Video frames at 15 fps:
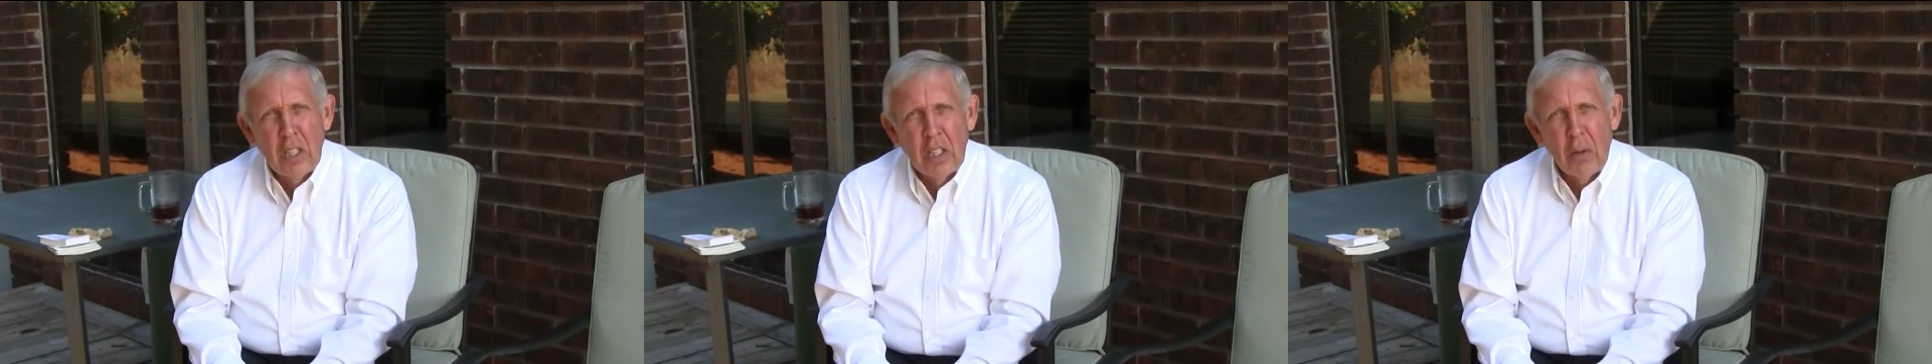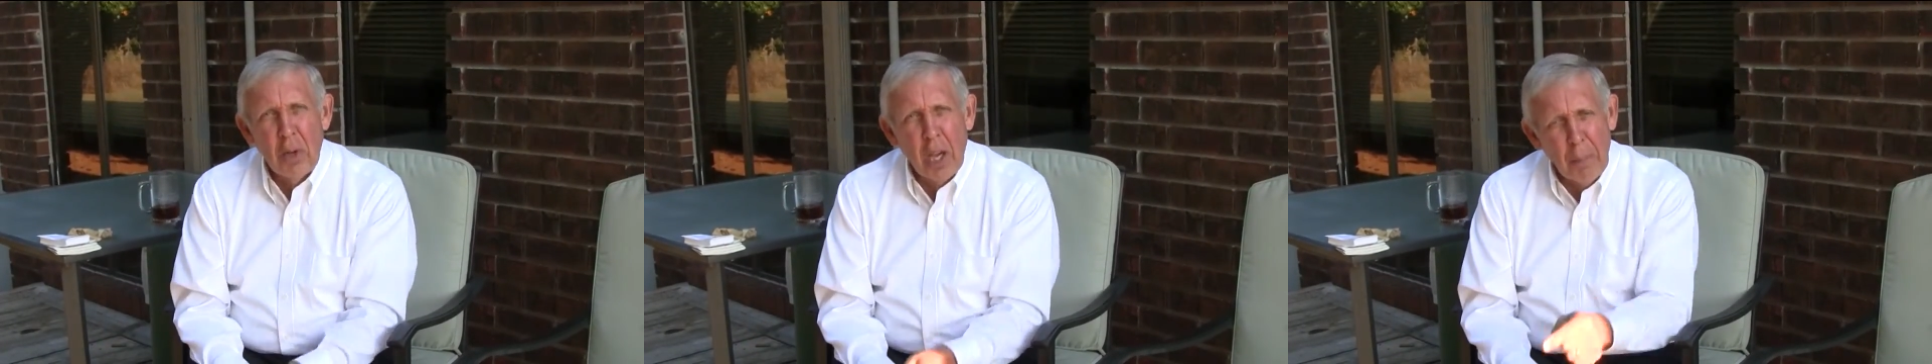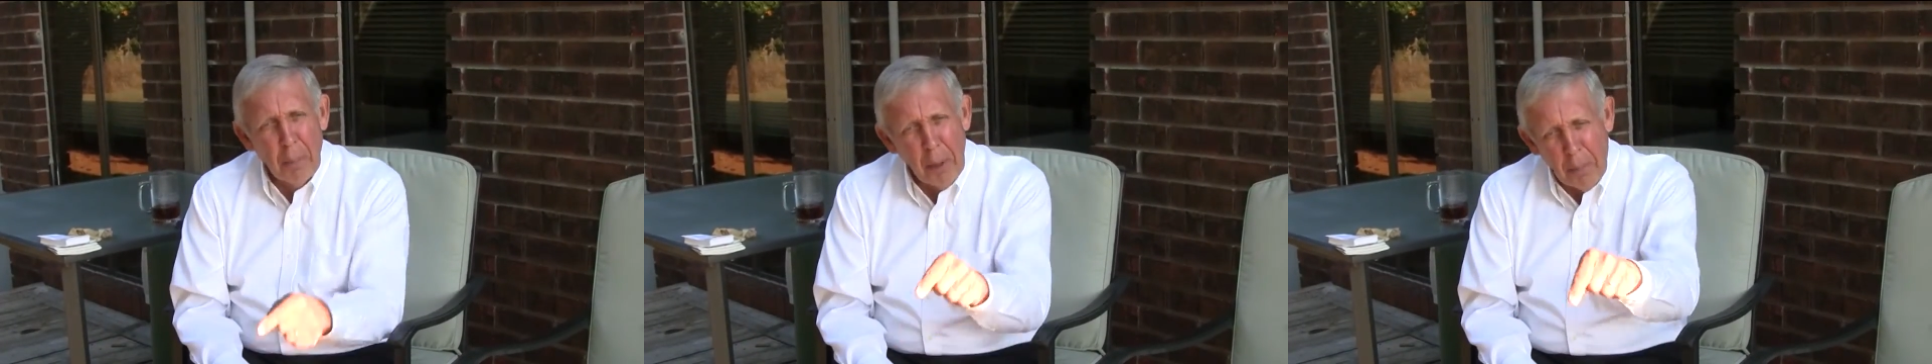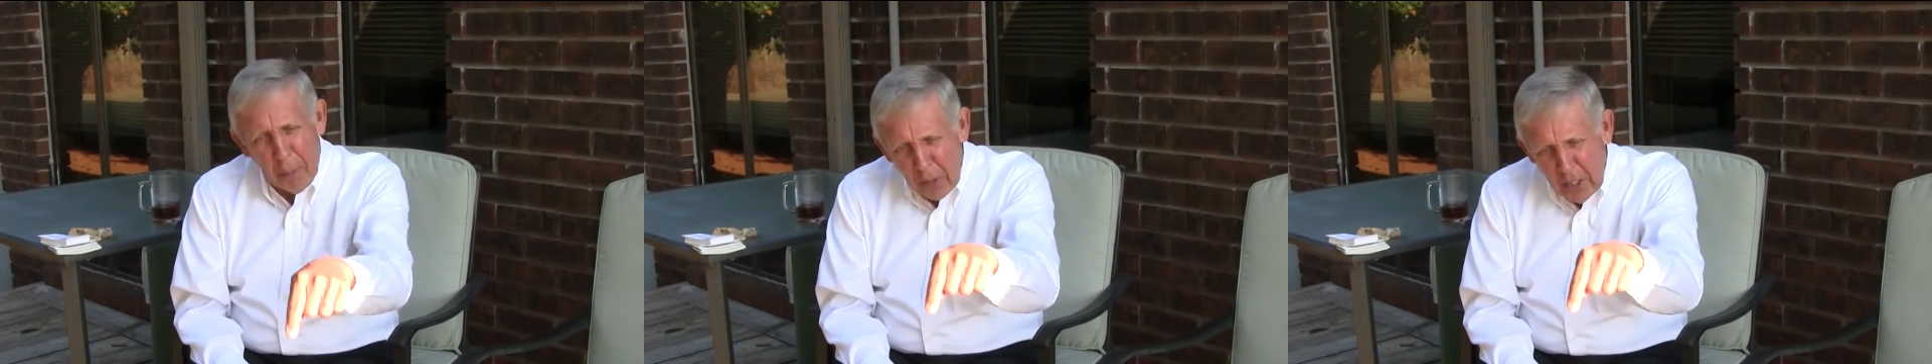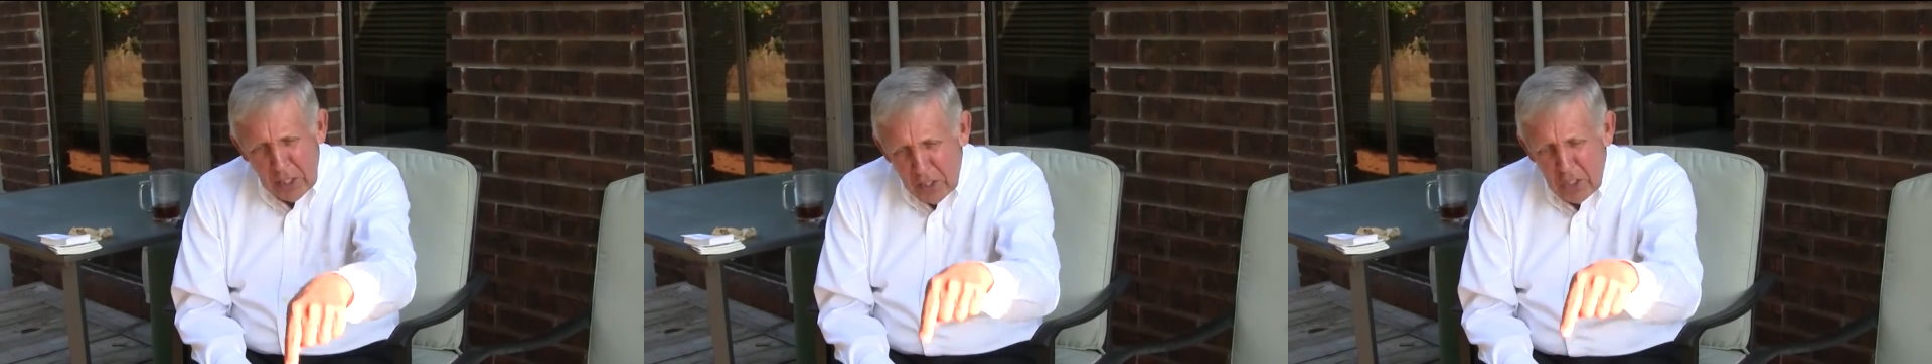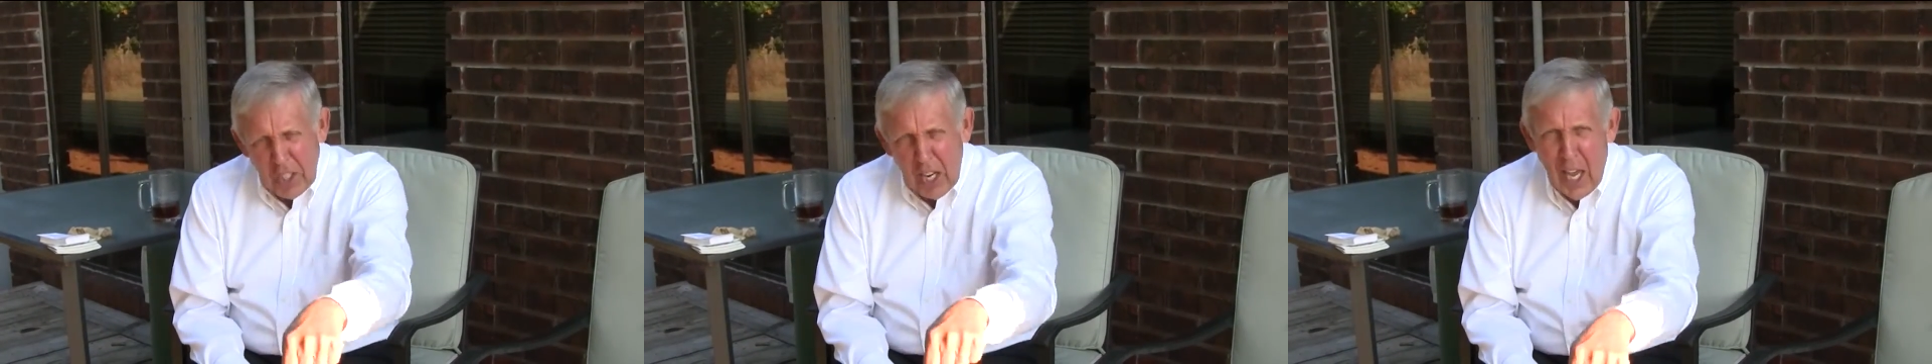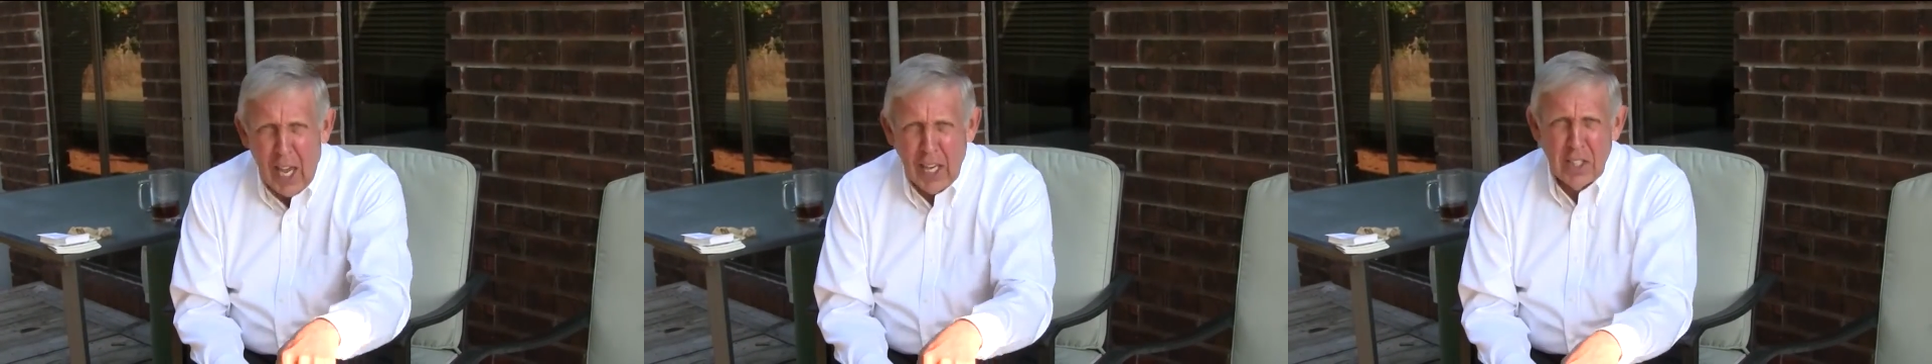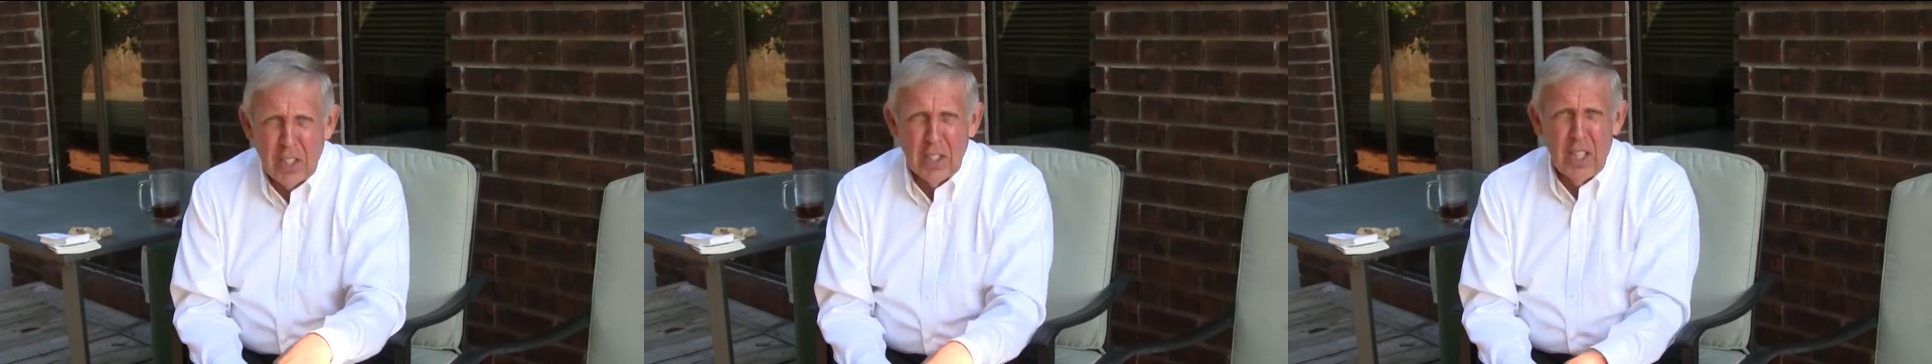And we got people in
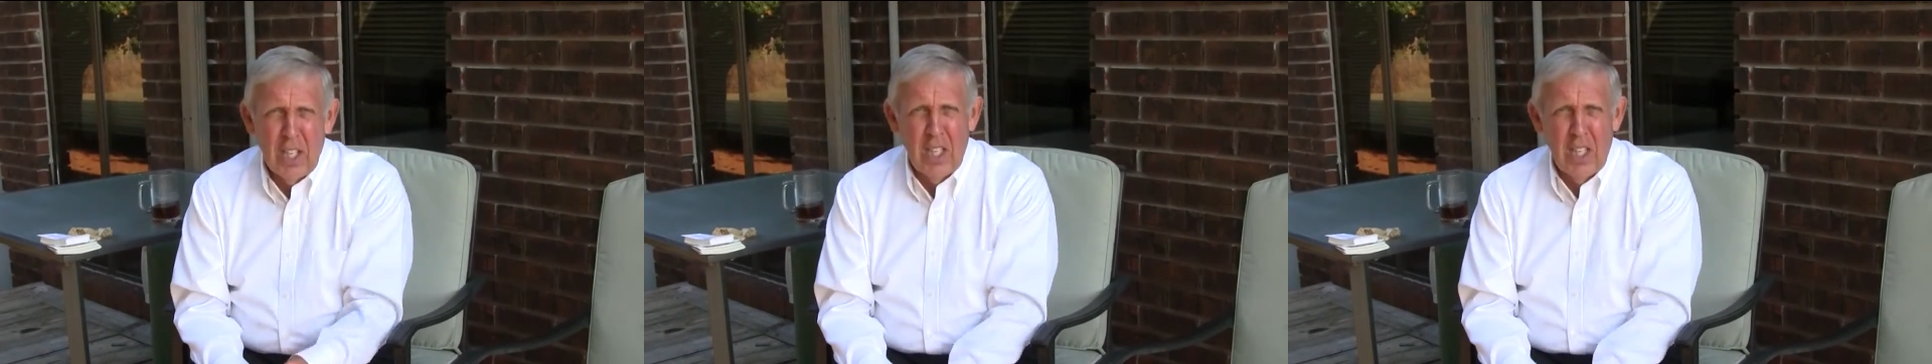Jackson